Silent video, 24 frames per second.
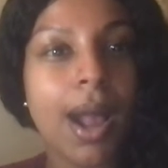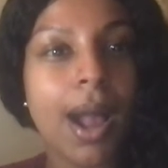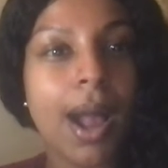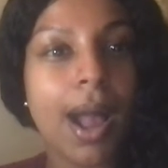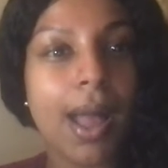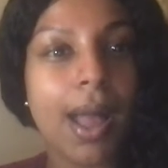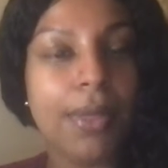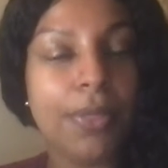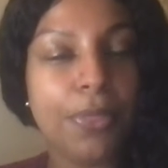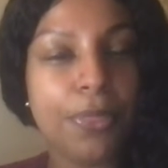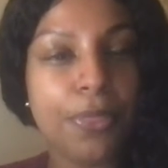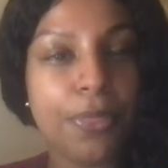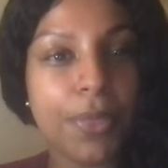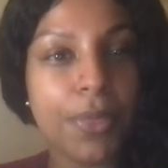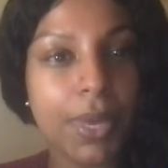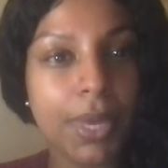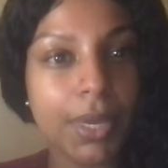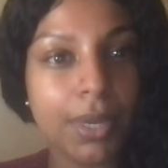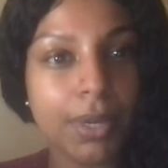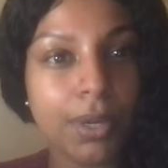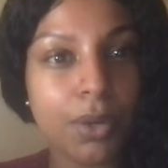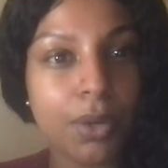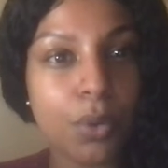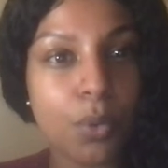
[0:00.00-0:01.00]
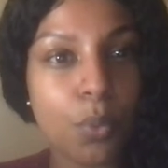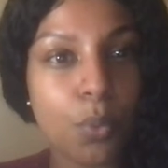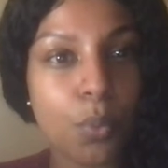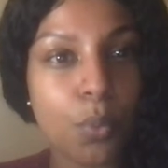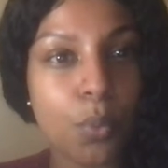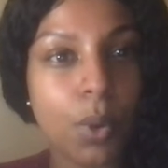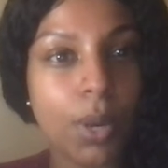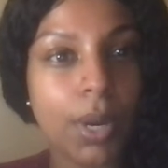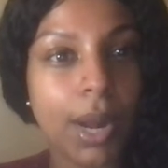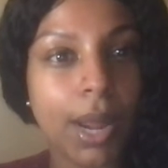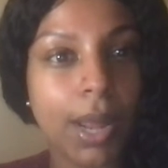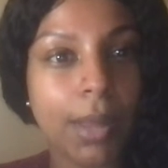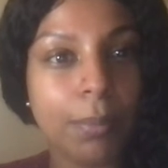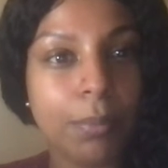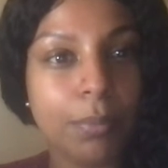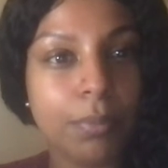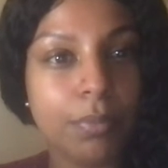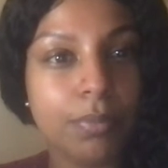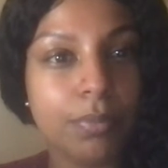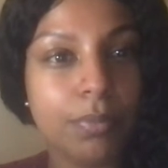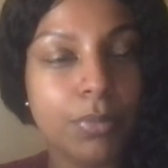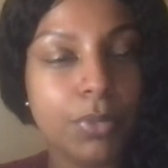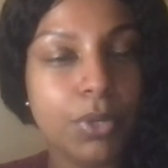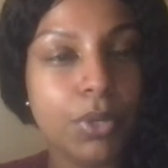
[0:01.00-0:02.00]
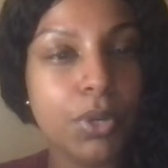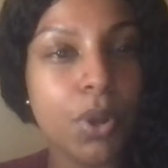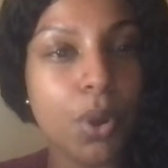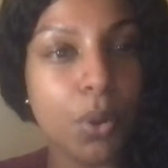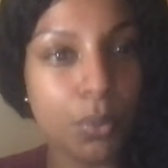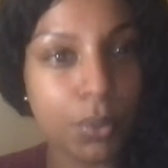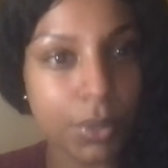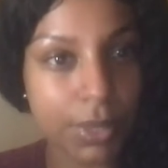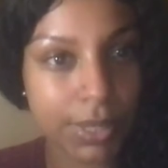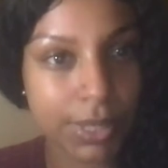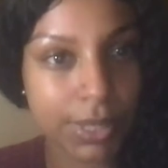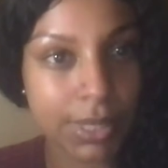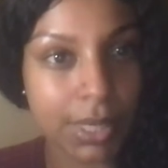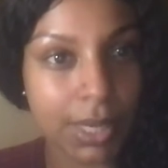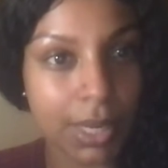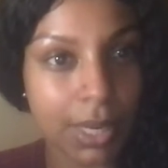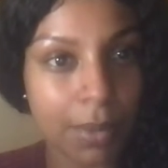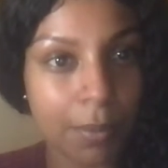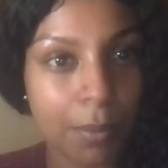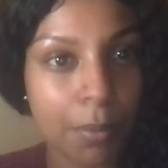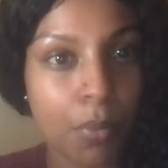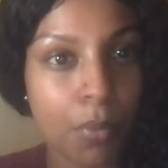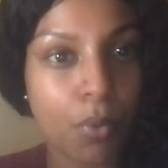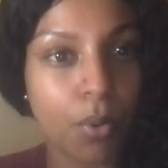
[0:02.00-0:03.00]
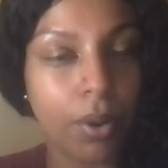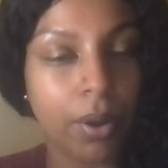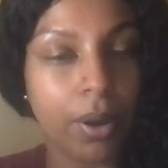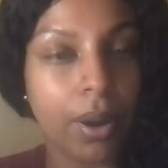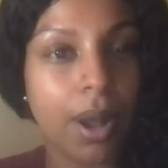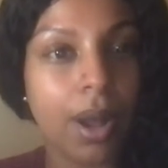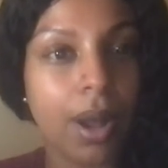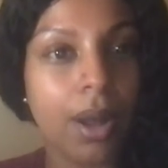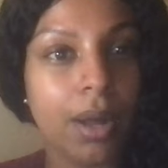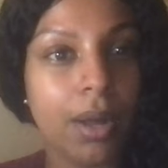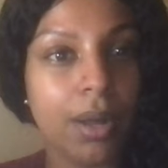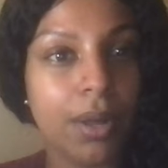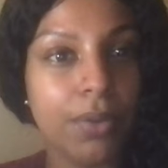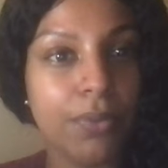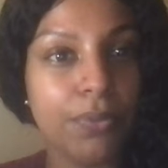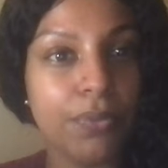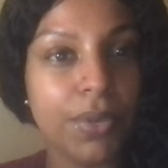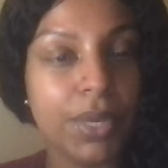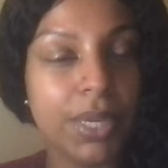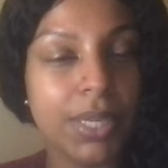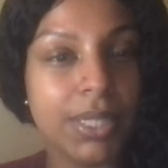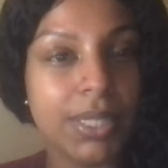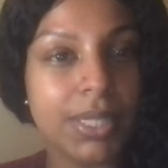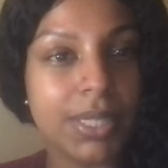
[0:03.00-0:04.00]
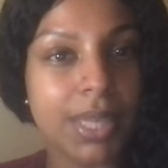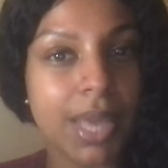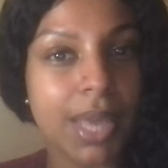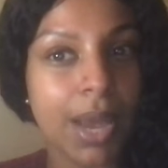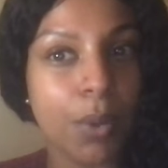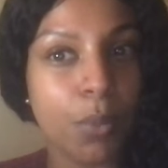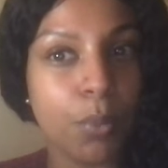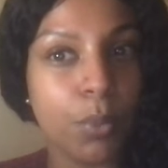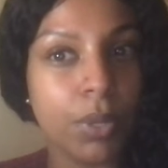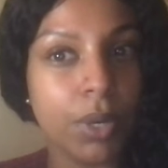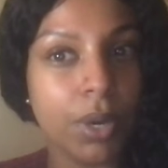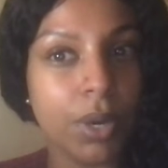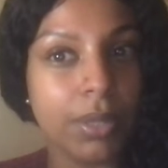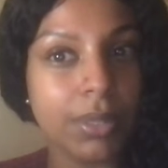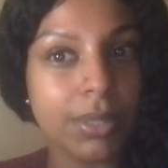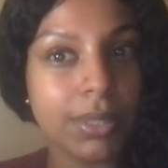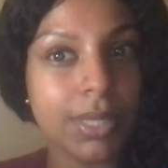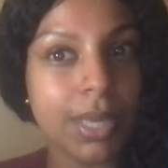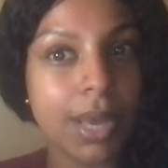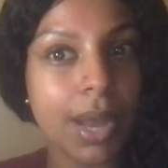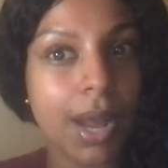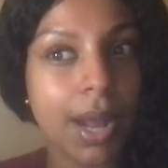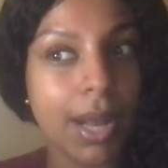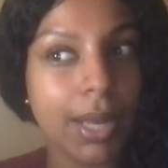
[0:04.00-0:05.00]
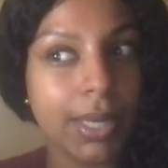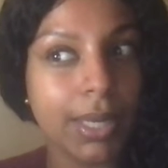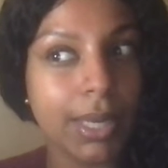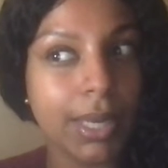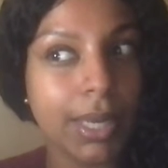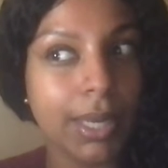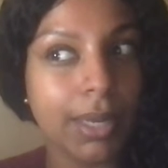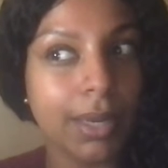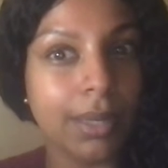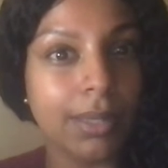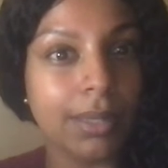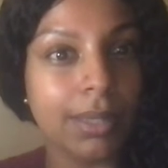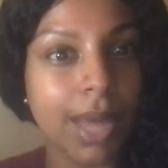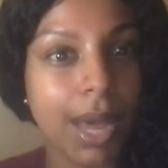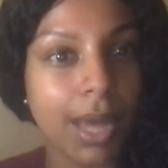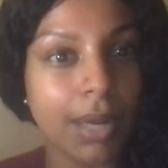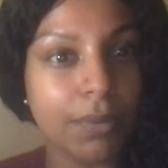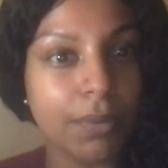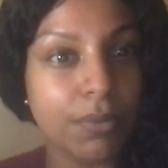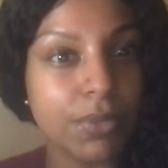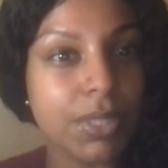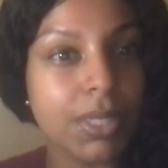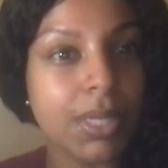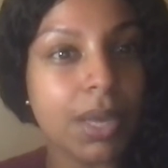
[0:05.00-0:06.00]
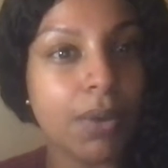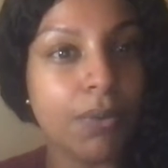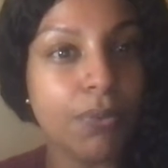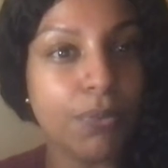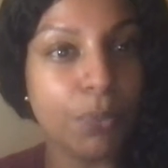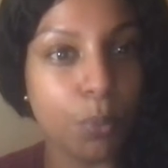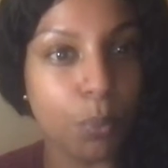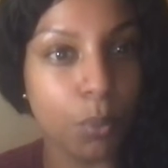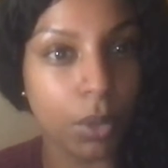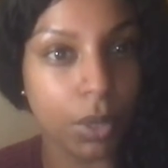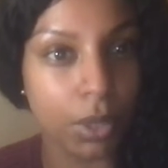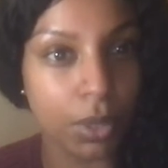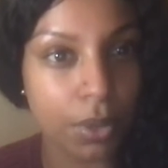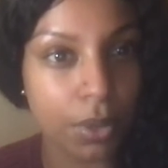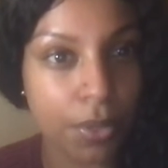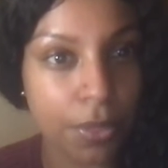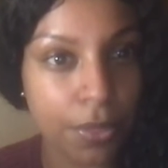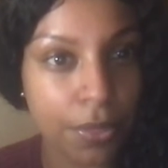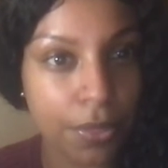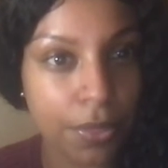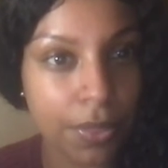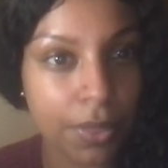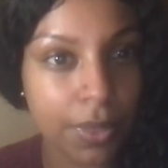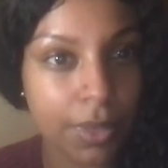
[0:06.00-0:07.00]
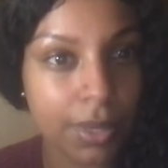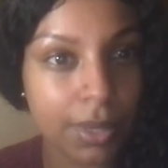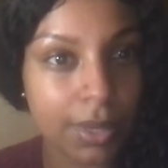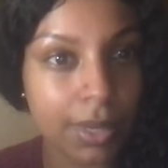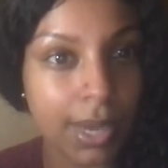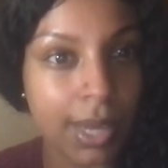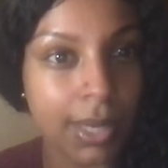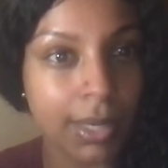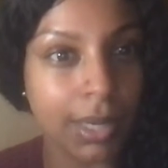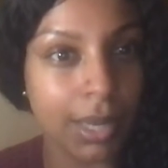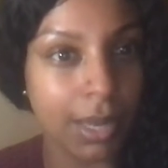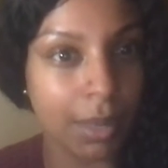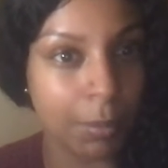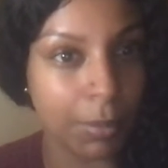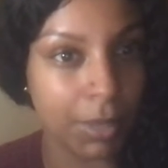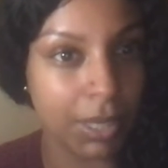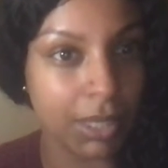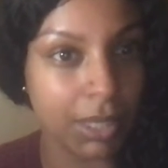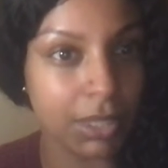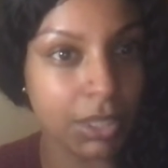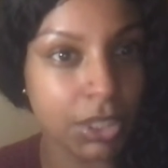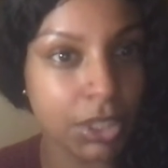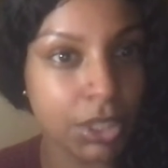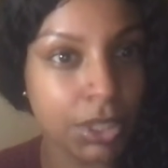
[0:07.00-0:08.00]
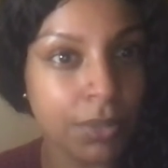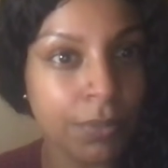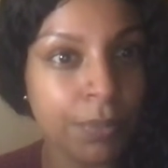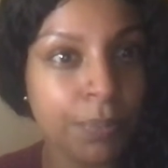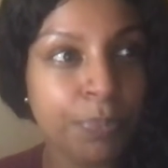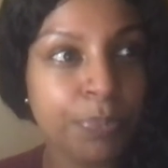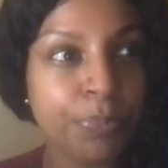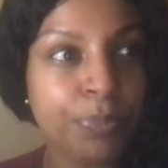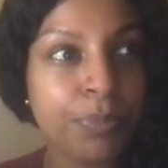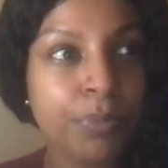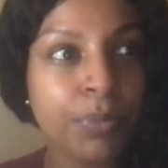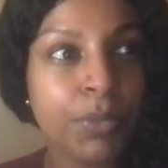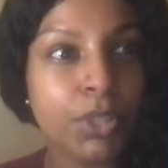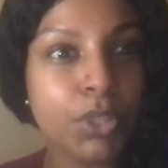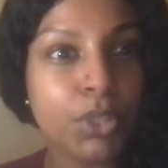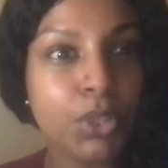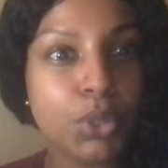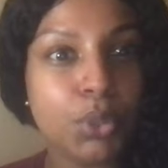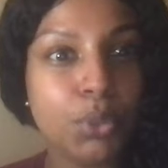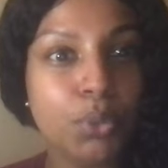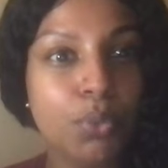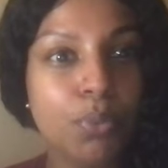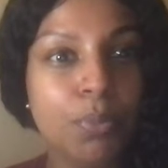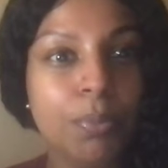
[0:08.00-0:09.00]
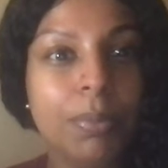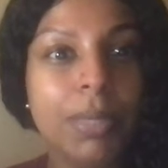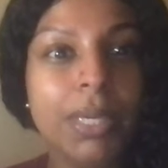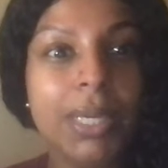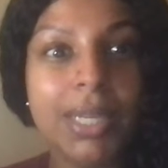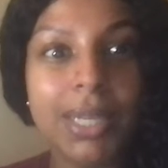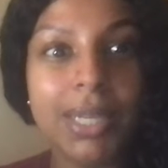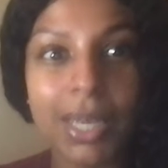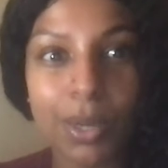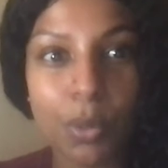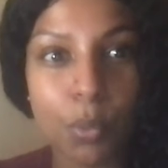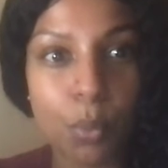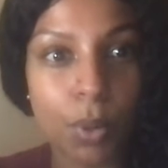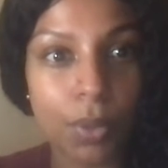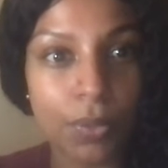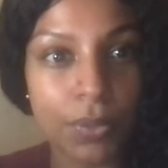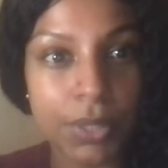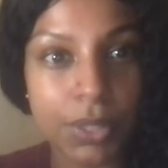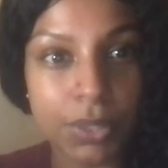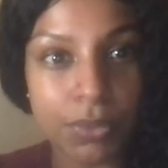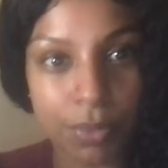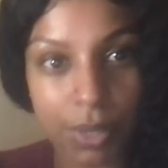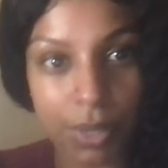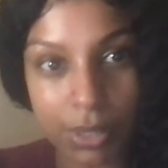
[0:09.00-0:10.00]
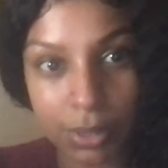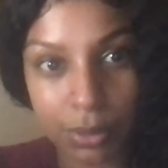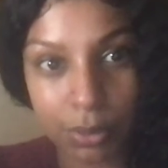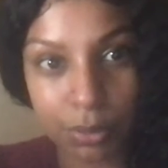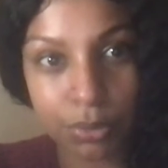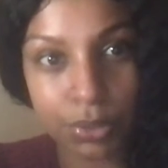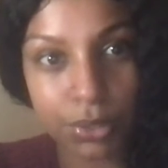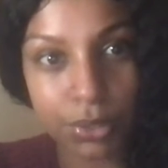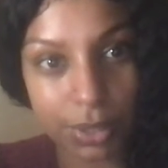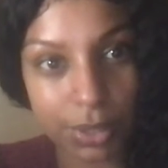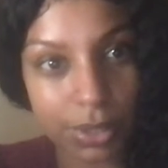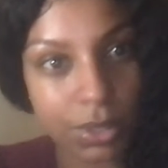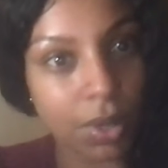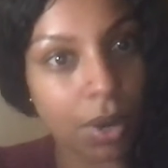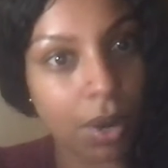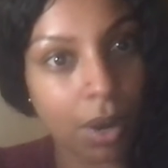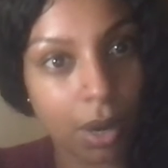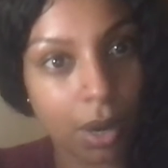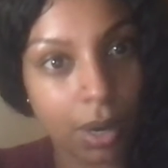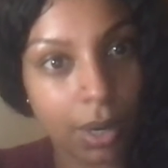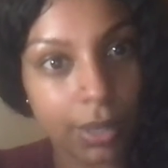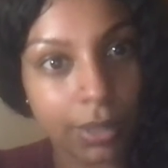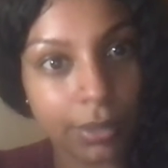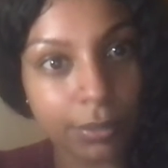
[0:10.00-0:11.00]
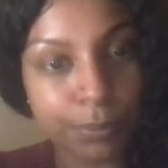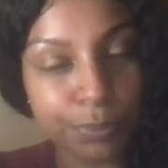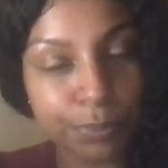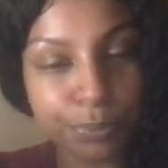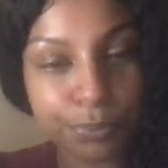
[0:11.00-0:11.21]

I think what I'm noticing more of is that we are tying a lot of self-worth and image to meeting what these resolutions are.